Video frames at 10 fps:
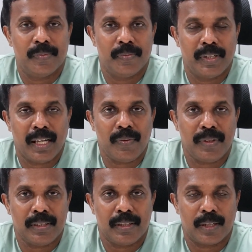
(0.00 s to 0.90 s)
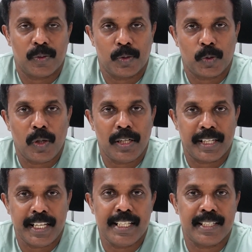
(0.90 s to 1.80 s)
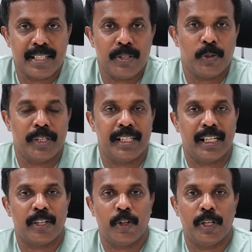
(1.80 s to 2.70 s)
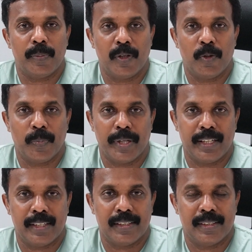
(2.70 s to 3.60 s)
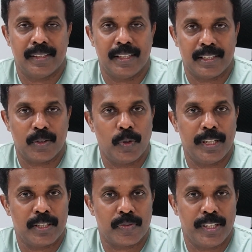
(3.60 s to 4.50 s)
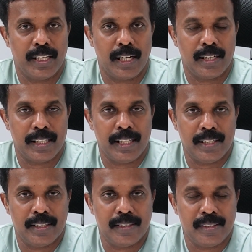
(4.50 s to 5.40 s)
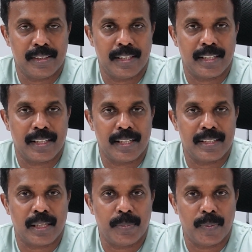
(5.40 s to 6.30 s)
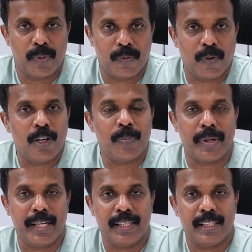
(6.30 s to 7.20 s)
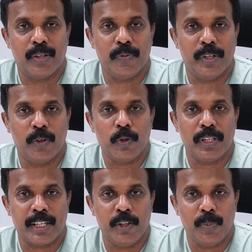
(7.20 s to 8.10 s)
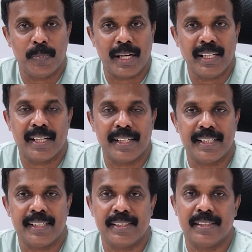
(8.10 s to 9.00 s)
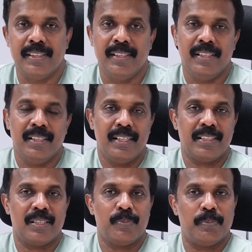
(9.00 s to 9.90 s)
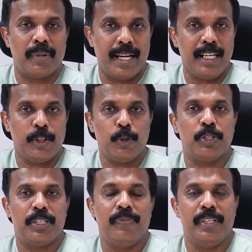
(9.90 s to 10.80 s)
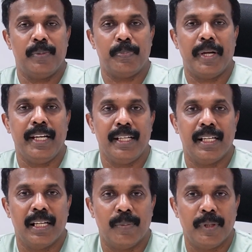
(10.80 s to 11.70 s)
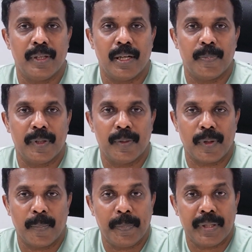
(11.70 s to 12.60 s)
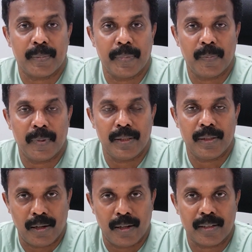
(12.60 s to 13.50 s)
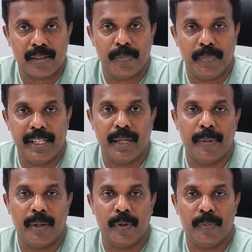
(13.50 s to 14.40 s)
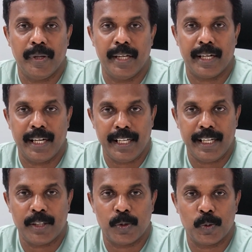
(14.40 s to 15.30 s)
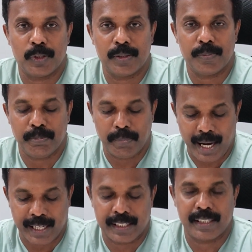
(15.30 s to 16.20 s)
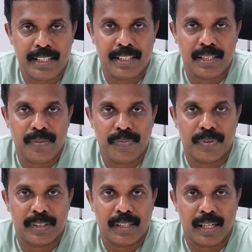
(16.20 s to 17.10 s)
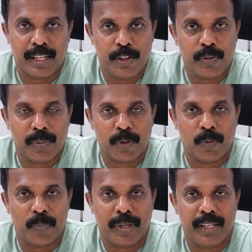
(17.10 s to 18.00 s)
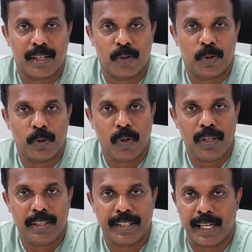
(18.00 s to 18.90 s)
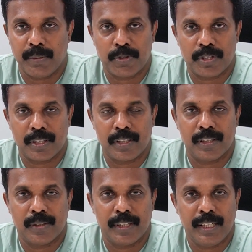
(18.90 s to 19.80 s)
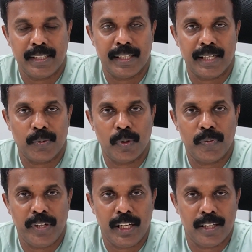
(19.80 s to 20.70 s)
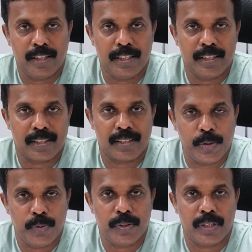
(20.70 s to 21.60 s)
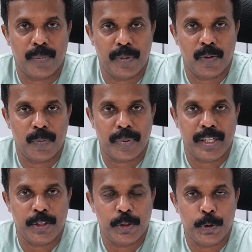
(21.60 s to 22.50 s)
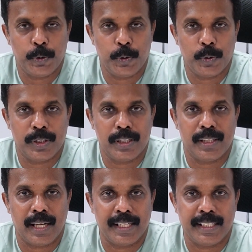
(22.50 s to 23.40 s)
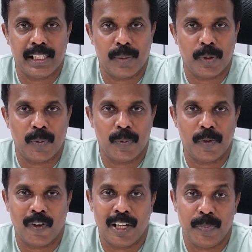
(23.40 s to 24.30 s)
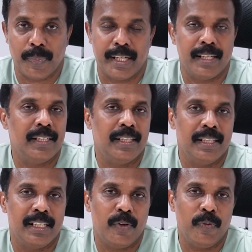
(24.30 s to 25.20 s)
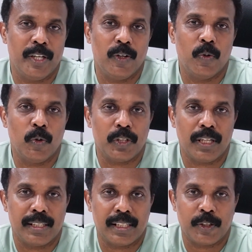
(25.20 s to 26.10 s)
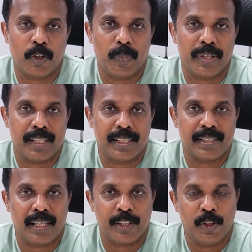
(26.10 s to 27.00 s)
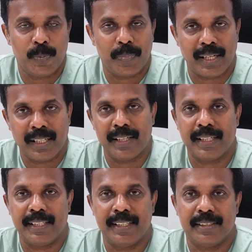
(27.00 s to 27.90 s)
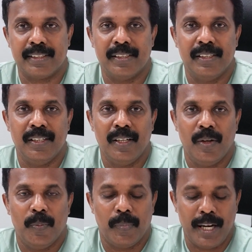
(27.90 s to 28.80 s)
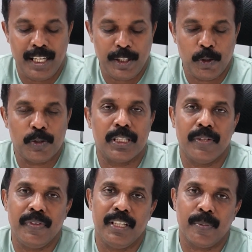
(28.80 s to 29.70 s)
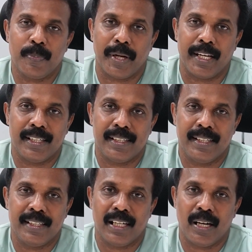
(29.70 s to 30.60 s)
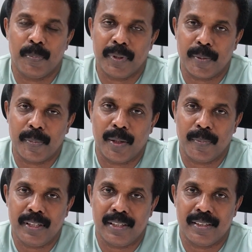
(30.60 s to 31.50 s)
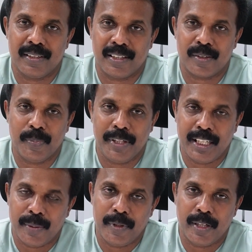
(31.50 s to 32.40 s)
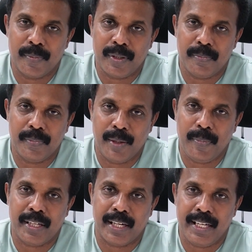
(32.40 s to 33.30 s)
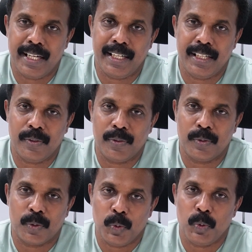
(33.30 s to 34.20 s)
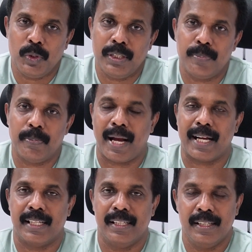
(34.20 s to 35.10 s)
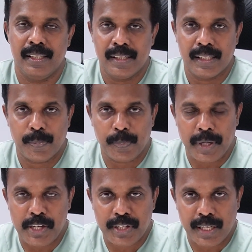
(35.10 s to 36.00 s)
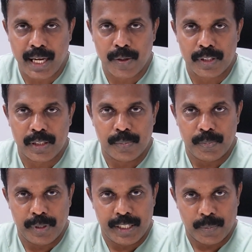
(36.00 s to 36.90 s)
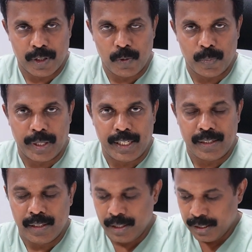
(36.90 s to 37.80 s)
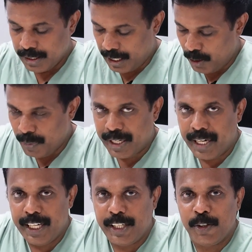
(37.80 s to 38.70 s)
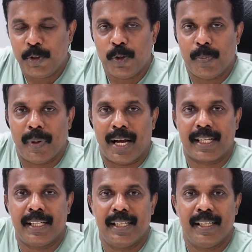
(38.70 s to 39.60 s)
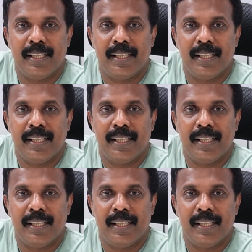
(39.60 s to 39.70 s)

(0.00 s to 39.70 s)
we have around 12 reasons to get acute abdominal pain. There is one is we already learned, like it's abdominal wall pain. Now we go to the acute pancreatitis. It's a mild to severe pain in upper abdominal or mid abdomen may radiate through the back. Reason for the acute abdominal pain around 12 types. In that one we learn is acute abdominal pain due to the anterior abdominal wall pain. Now we will go to the other topic, that is acute pancreatitis. Mild to severe pain in the upper abdomen or mid abdomen may be radiating through the back. The patient have the mid abdominal pain that will be radiating to the back.